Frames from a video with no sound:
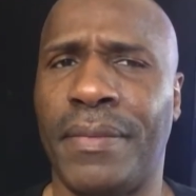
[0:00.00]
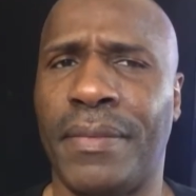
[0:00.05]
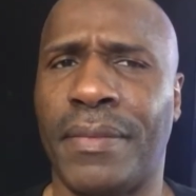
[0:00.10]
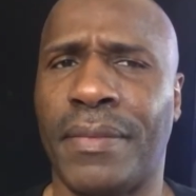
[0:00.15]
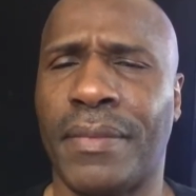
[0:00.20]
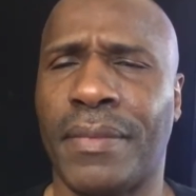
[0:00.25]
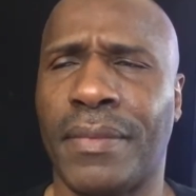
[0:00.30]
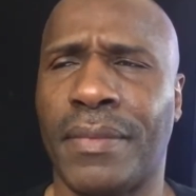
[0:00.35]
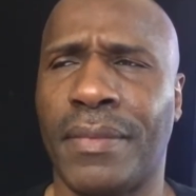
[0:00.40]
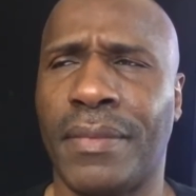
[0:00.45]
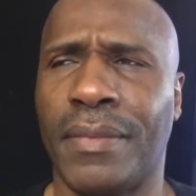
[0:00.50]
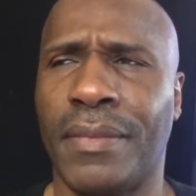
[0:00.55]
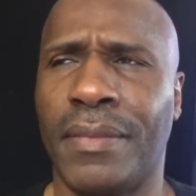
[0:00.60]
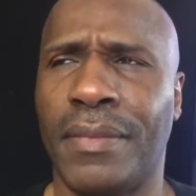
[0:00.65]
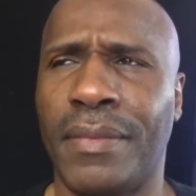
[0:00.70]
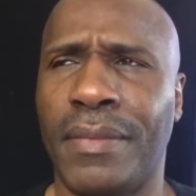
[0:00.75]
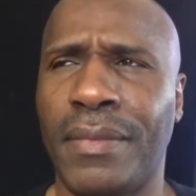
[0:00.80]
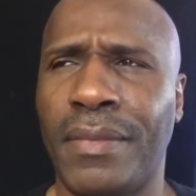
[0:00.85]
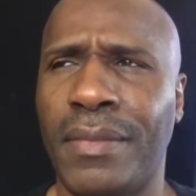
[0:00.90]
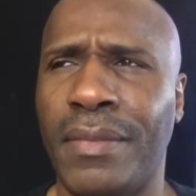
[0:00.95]

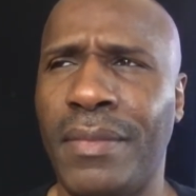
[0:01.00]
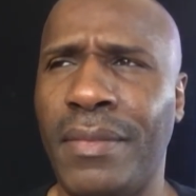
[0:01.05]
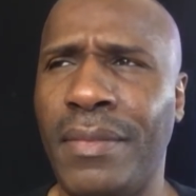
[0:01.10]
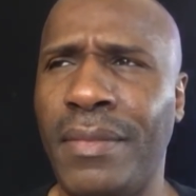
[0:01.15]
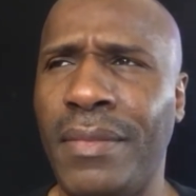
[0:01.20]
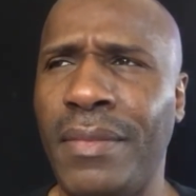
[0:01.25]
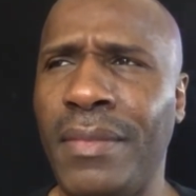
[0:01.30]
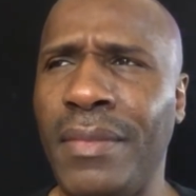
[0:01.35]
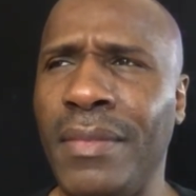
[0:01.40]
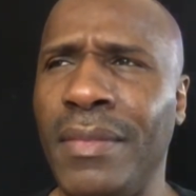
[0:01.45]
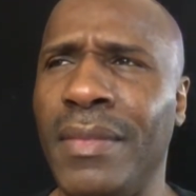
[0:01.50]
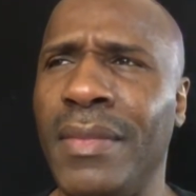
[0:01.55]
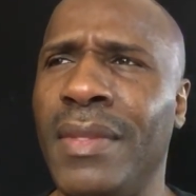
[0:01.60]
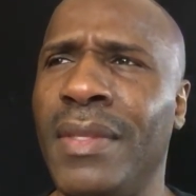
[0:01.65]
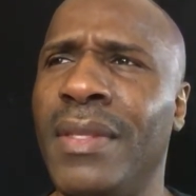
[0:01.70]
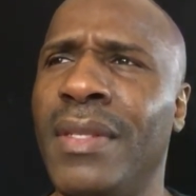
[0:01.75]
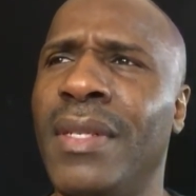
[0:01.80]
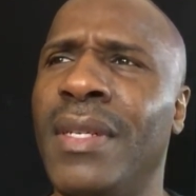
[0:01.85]
[no speech]